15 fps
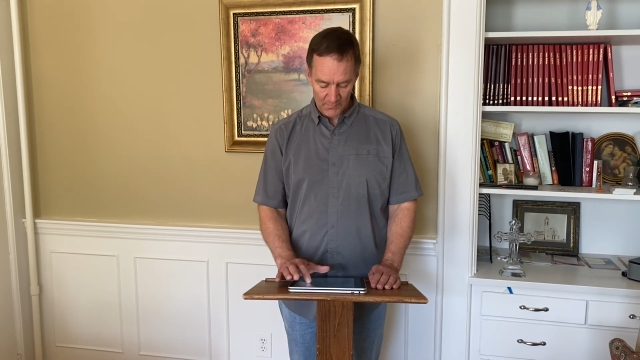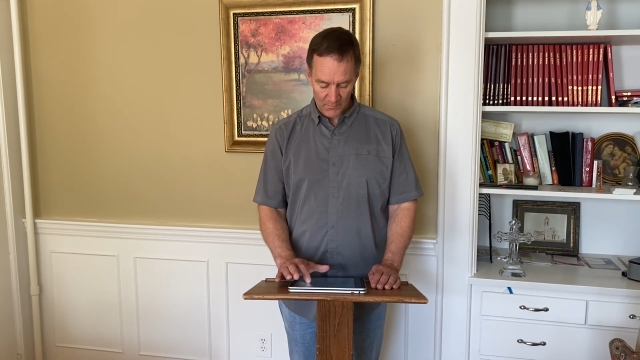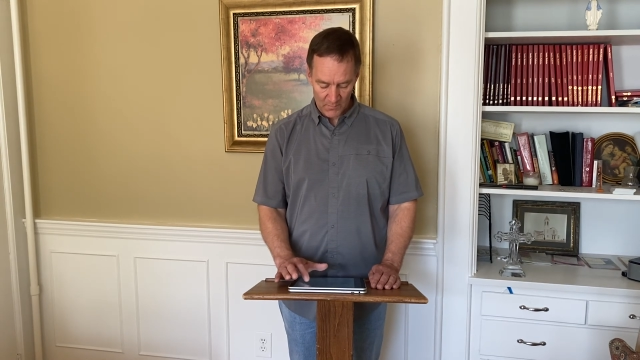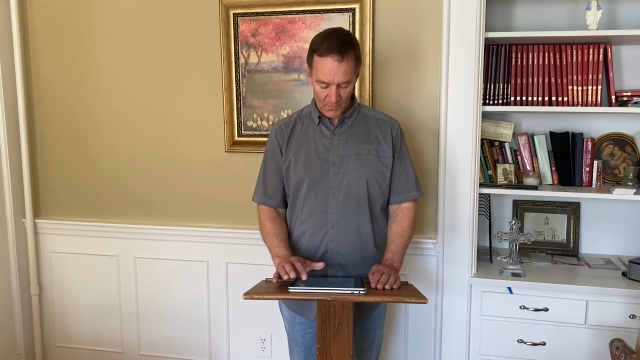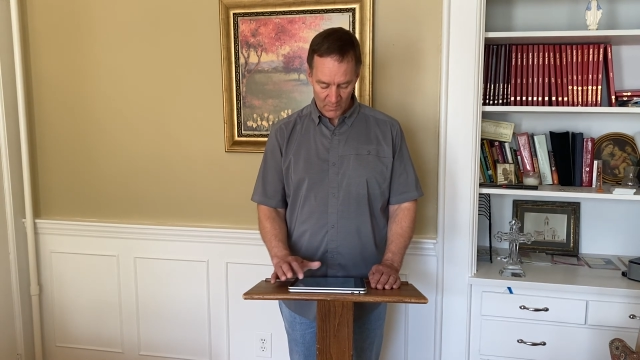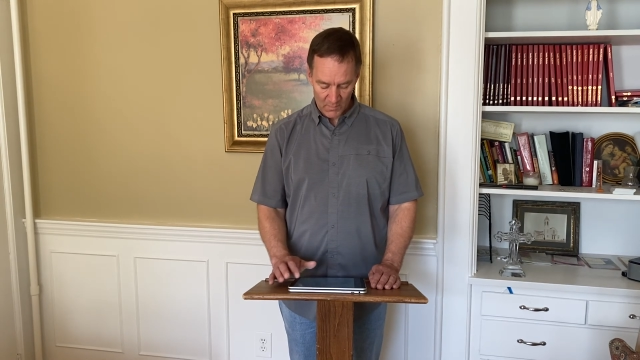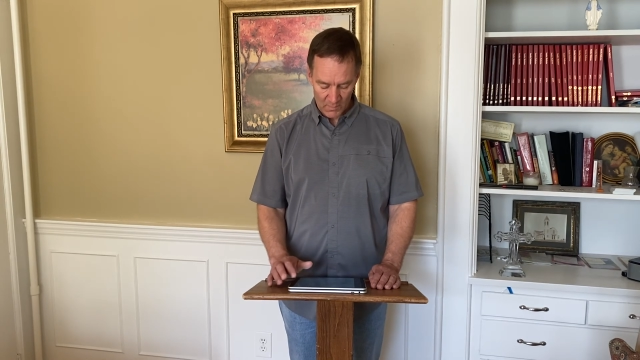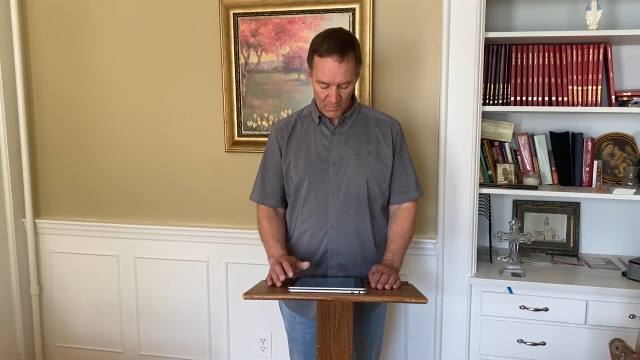
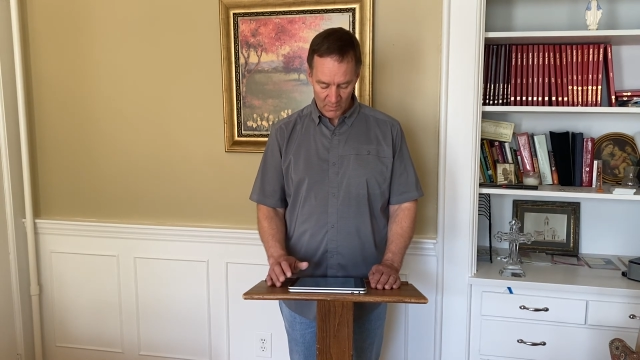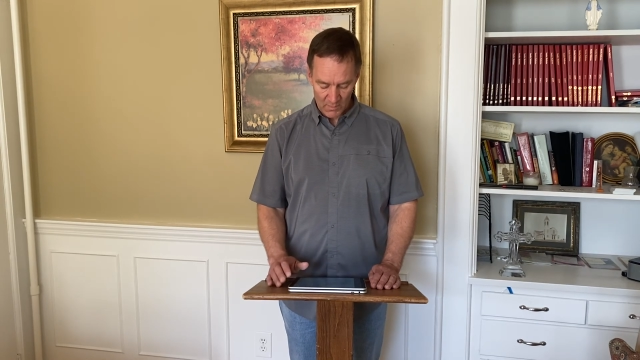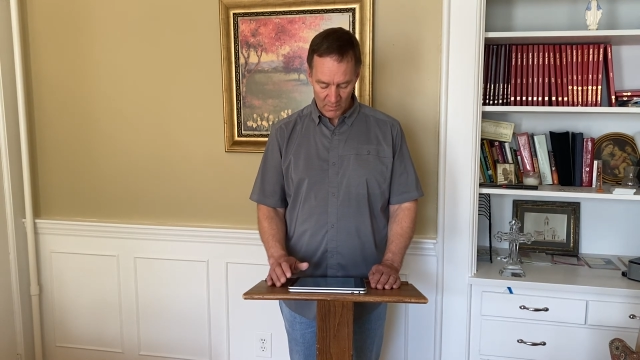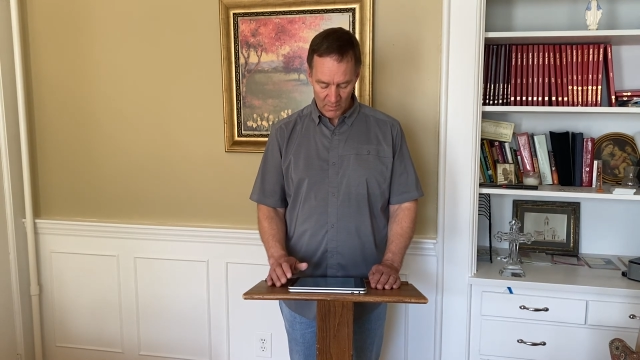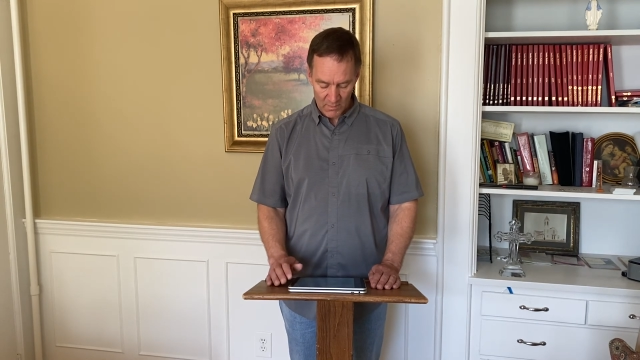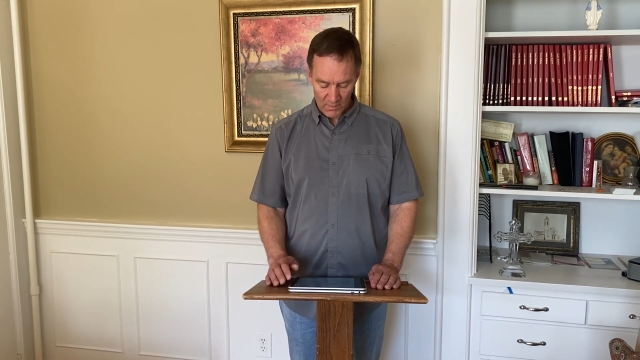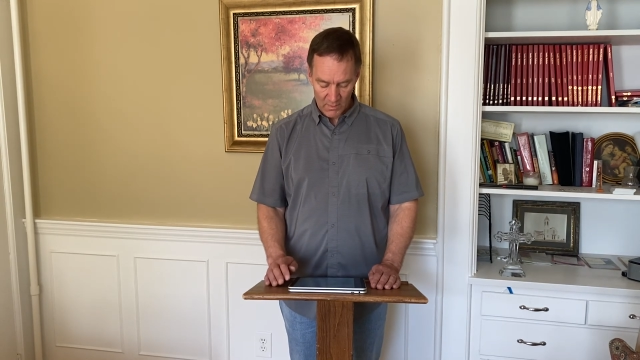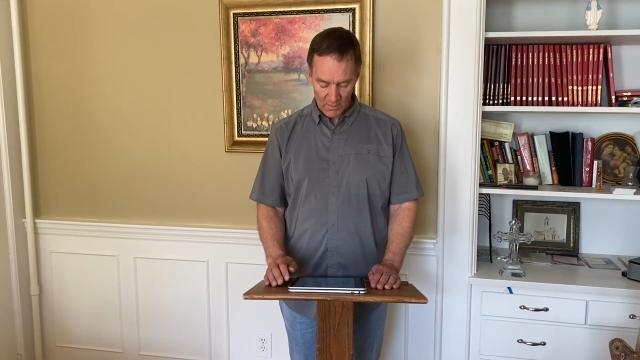
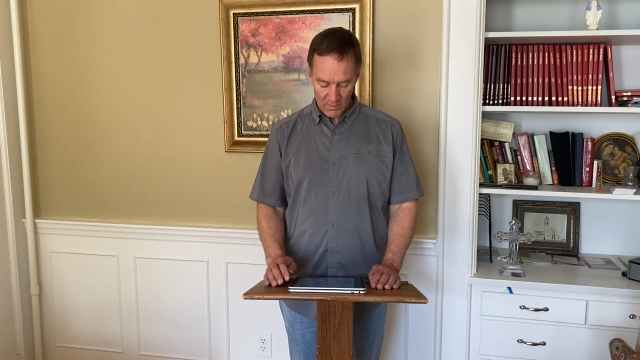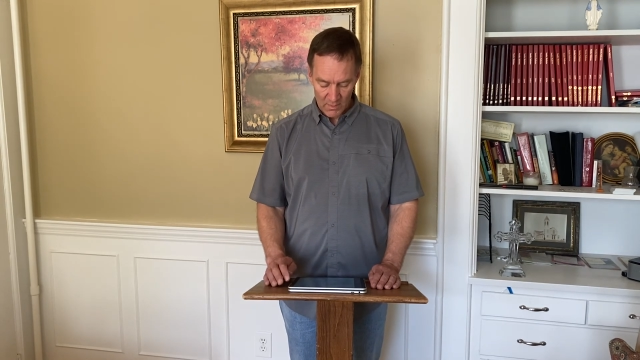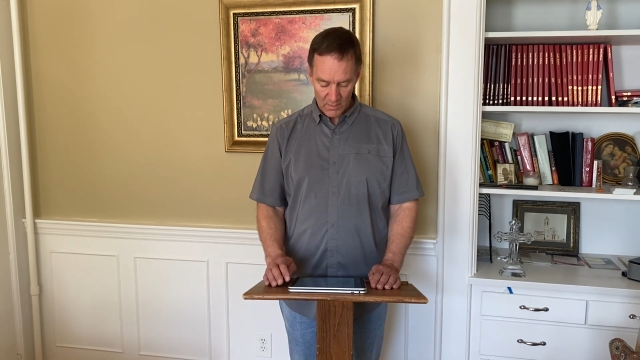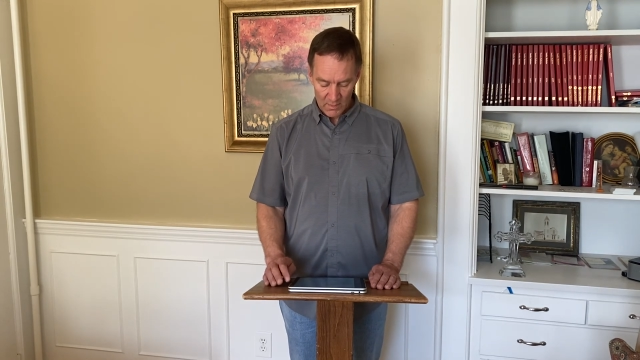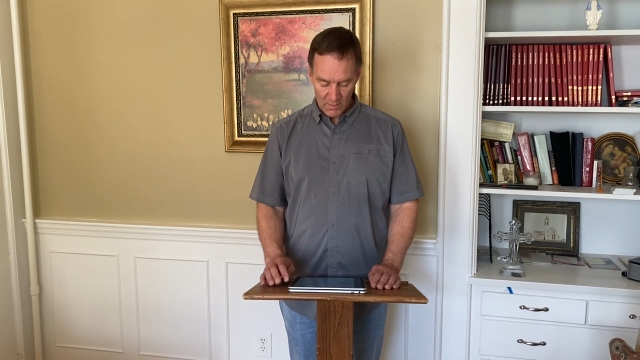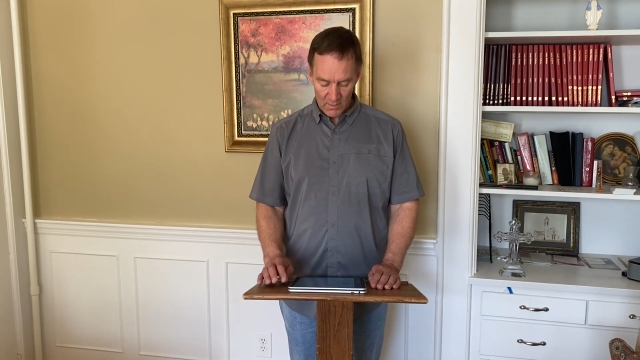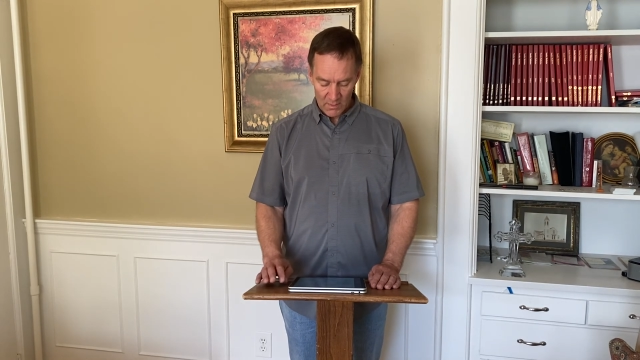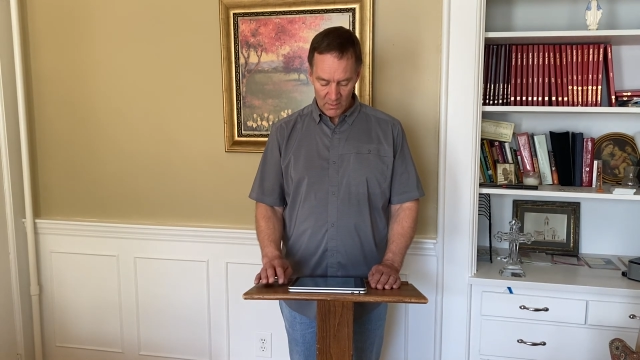
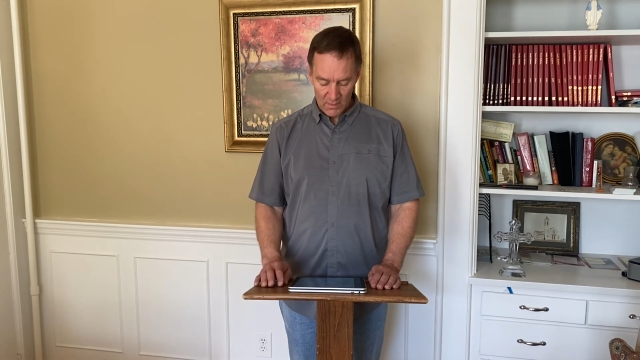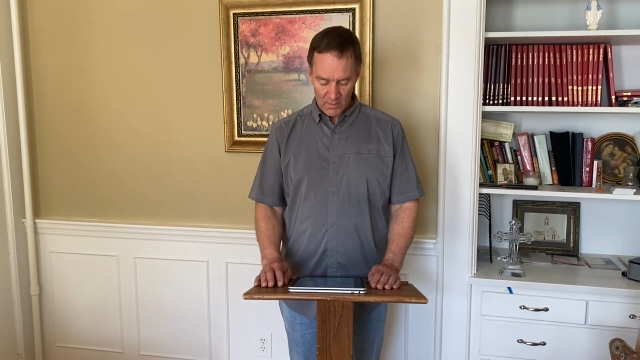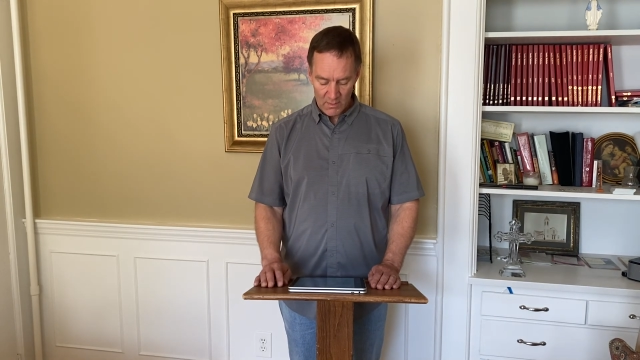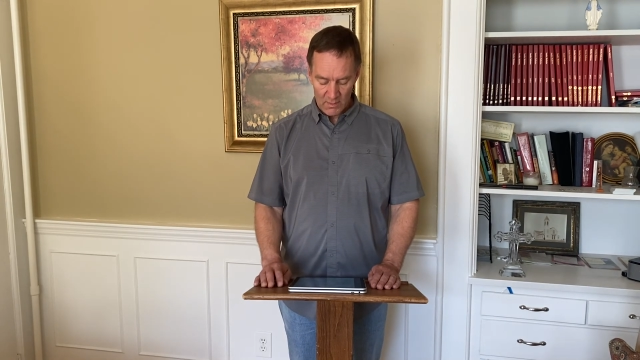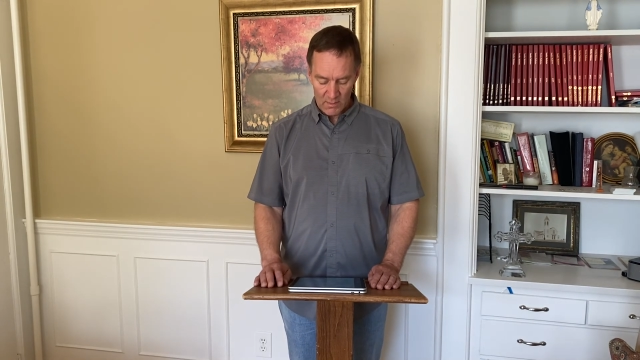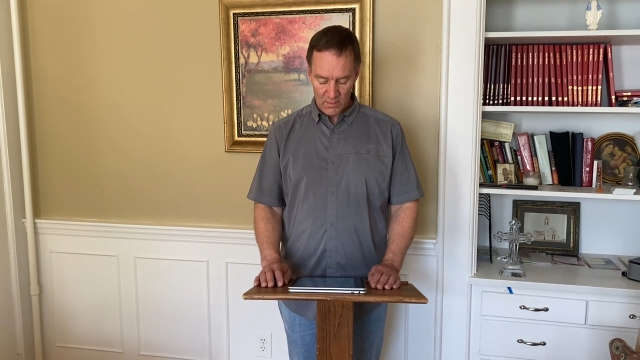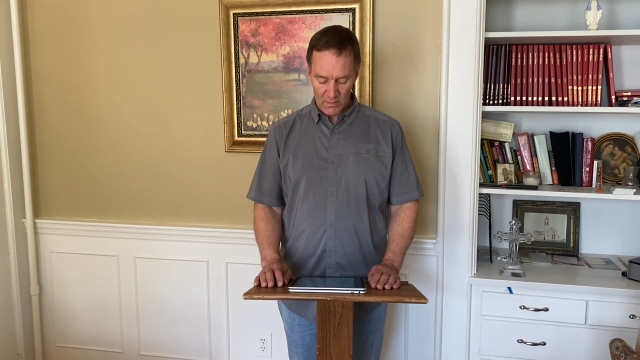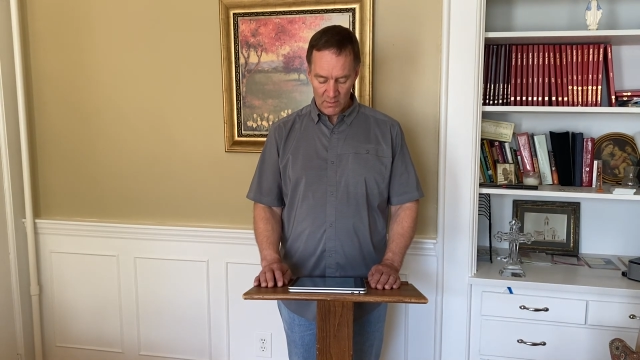(silence)